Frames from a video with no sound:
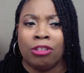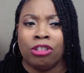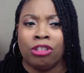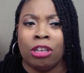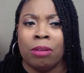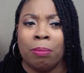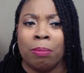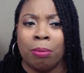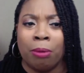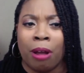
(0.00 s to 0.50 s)

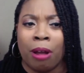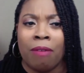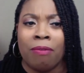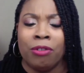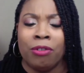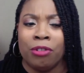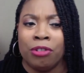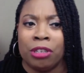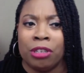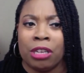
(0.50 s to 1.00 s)
she
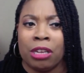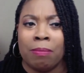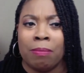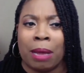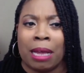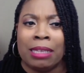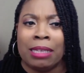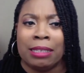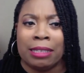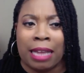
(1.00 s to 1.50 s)
prefaced it
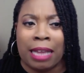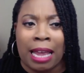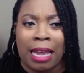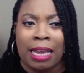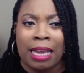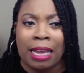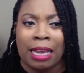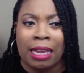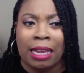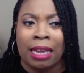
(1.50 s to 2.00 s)
by
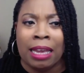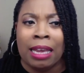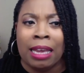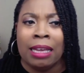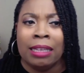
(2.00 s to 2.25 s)
saying